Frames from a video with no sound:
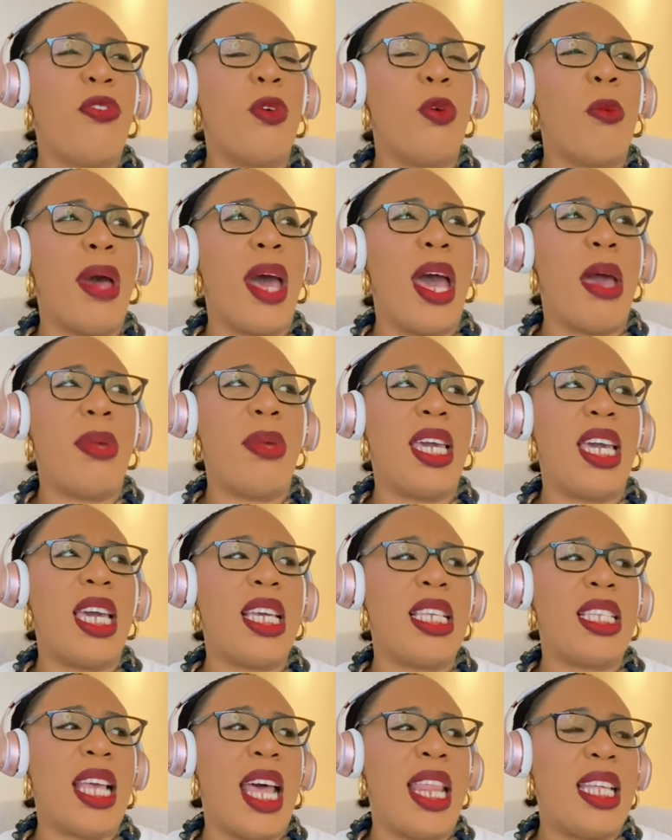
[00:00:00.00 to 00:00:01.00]
bad
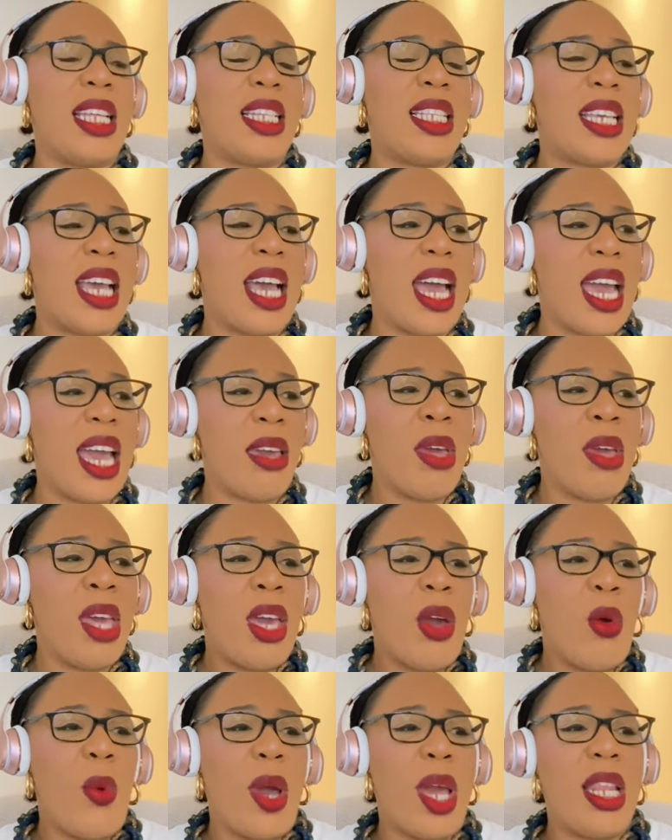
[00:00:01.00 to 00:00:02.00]
because at the time
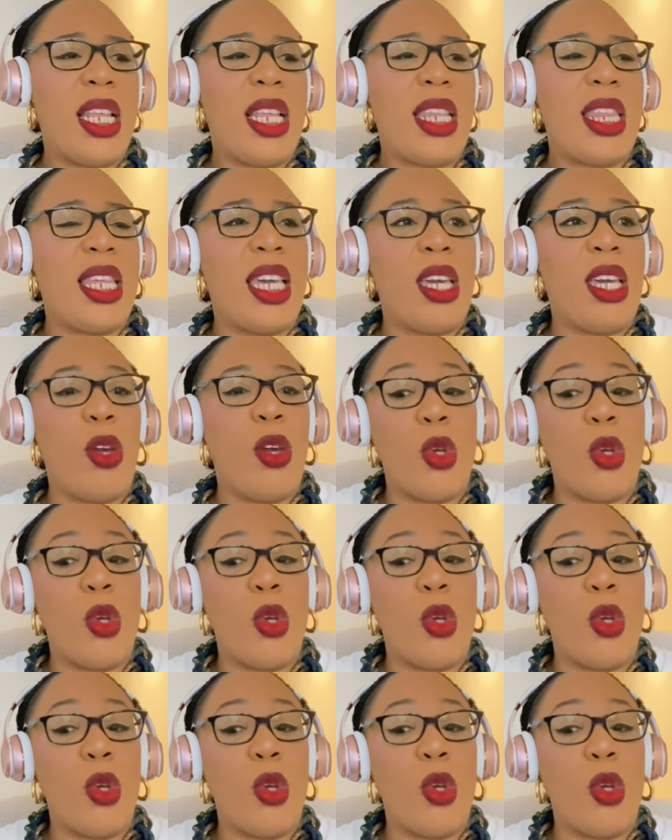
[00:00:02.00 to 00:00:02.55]
when the thing,